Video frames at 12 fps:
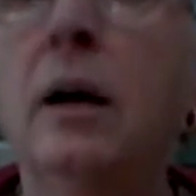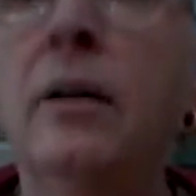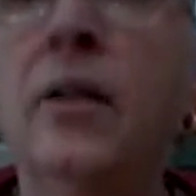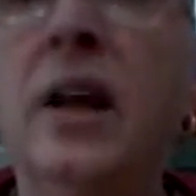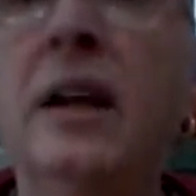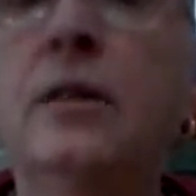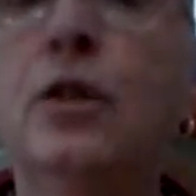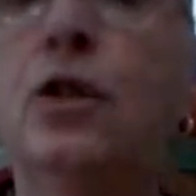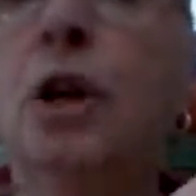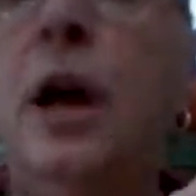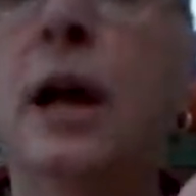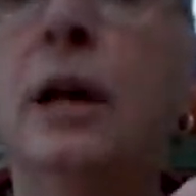Things
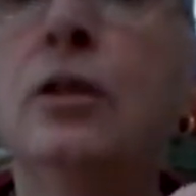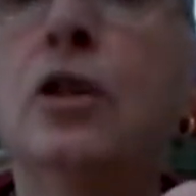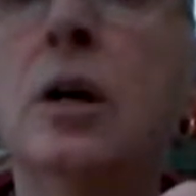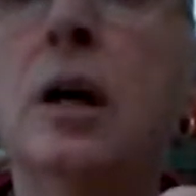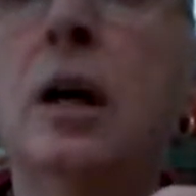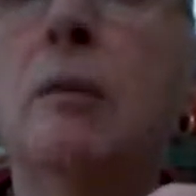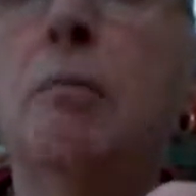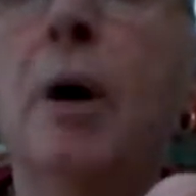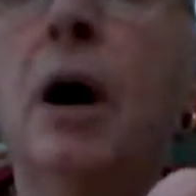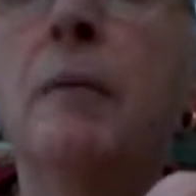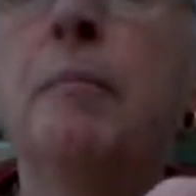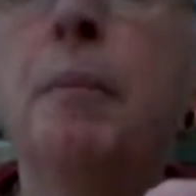change.
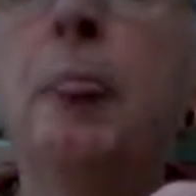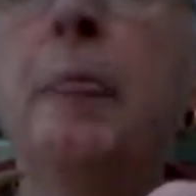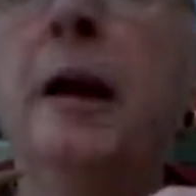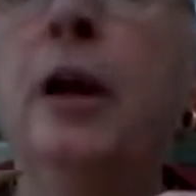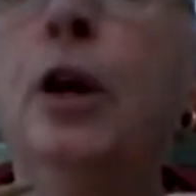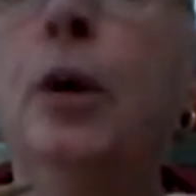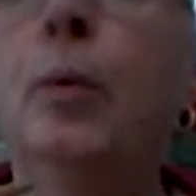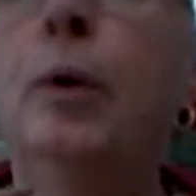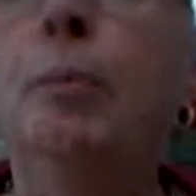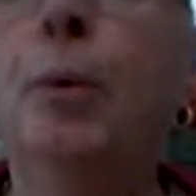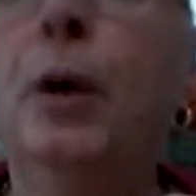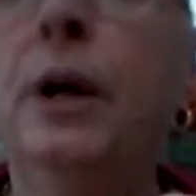But you
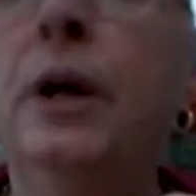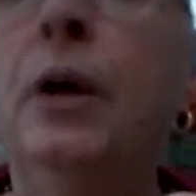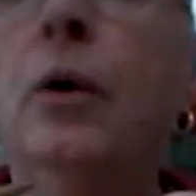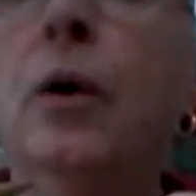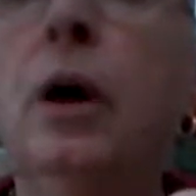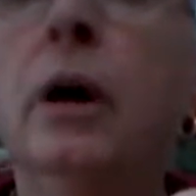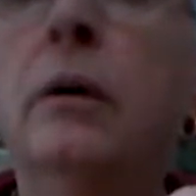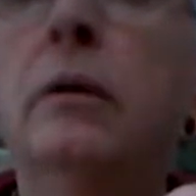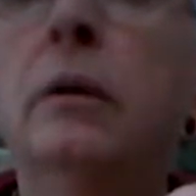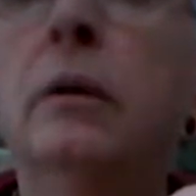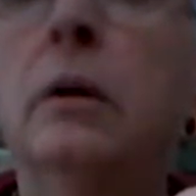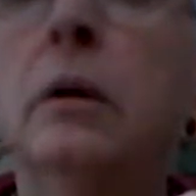would put your
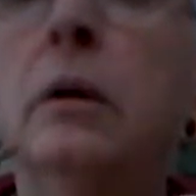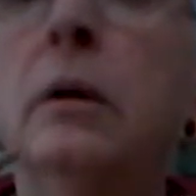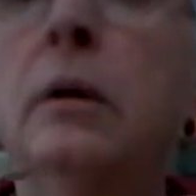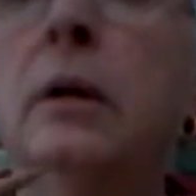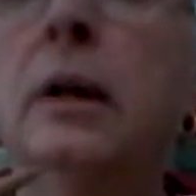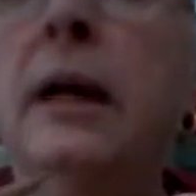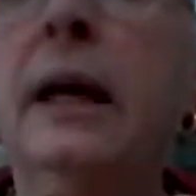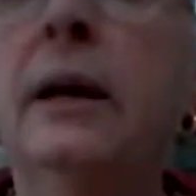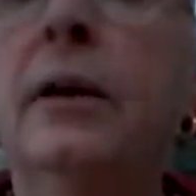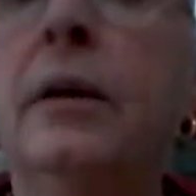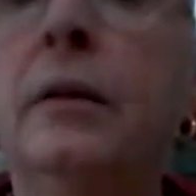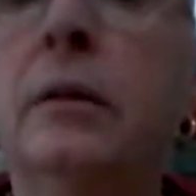
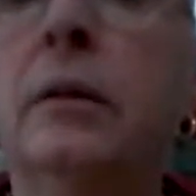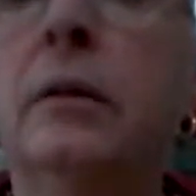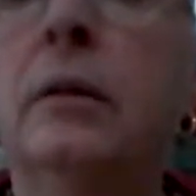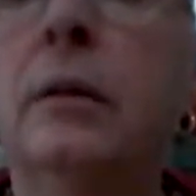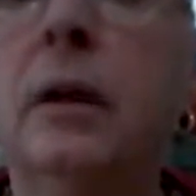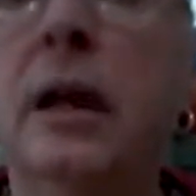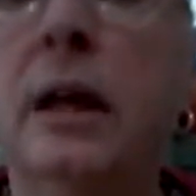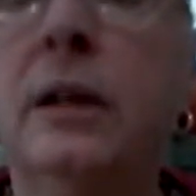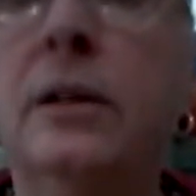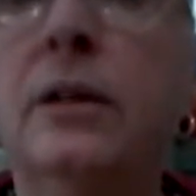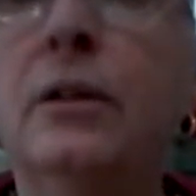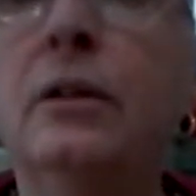needle
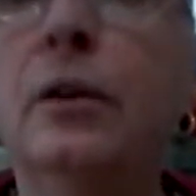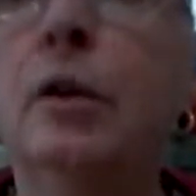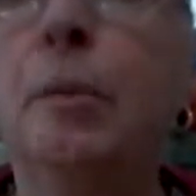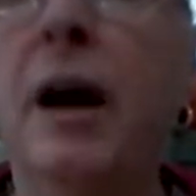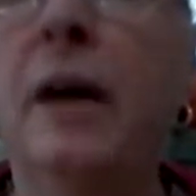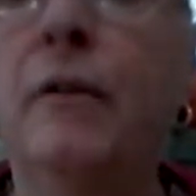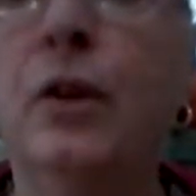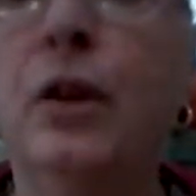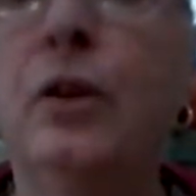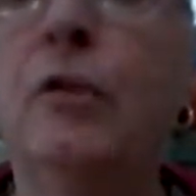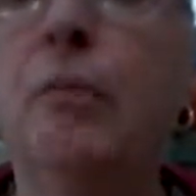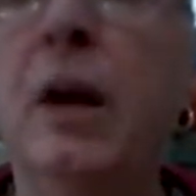into the loop after
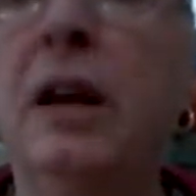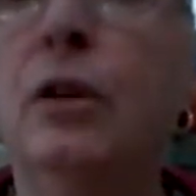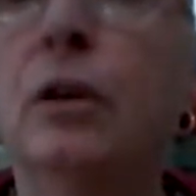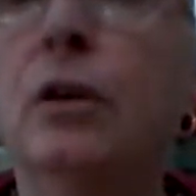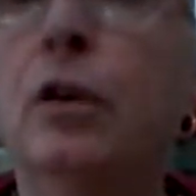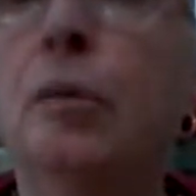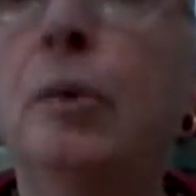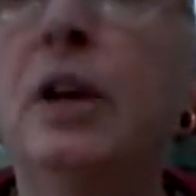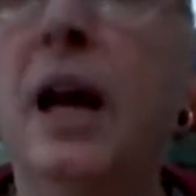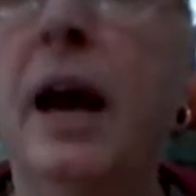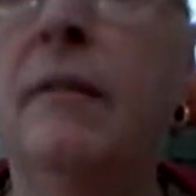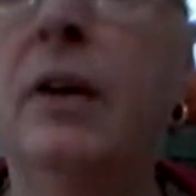you've made your loop and
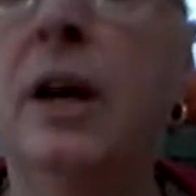you have